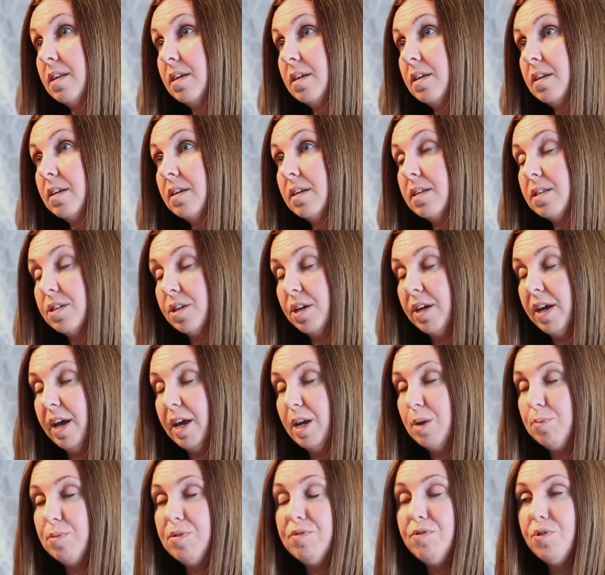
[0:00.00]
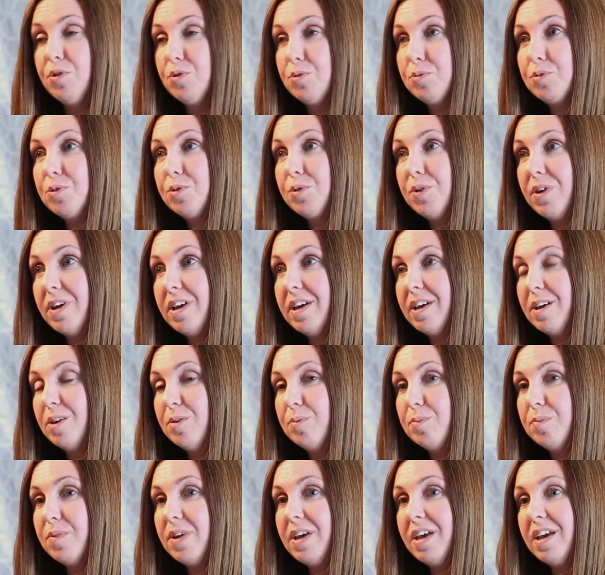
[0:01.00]
that it's okay to be vulnerable,
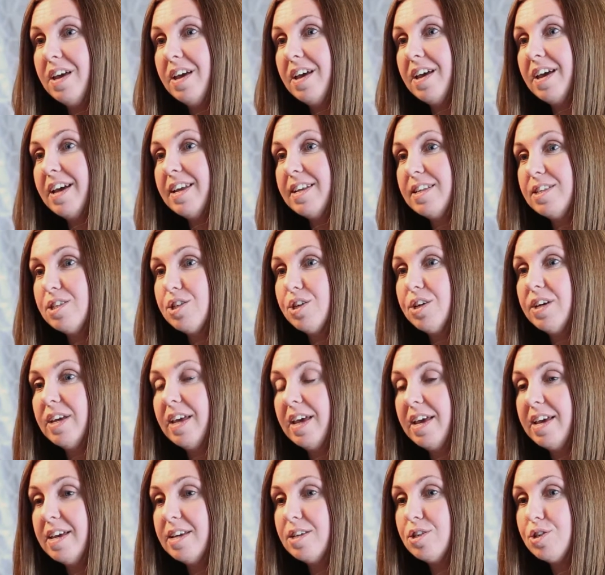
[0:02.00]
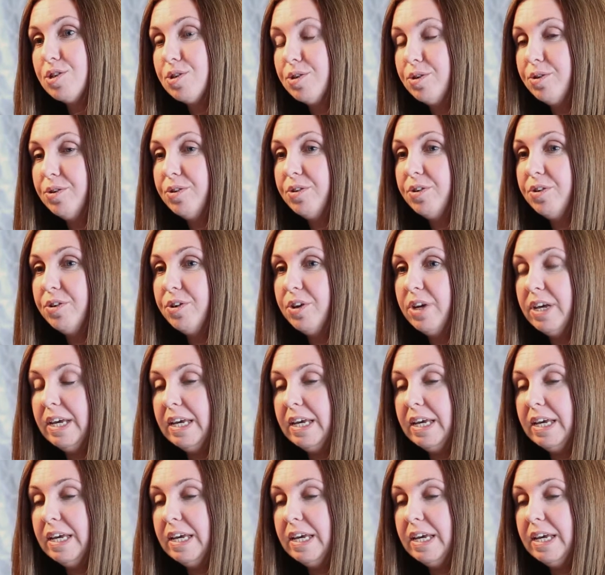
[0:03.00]
and it's okay to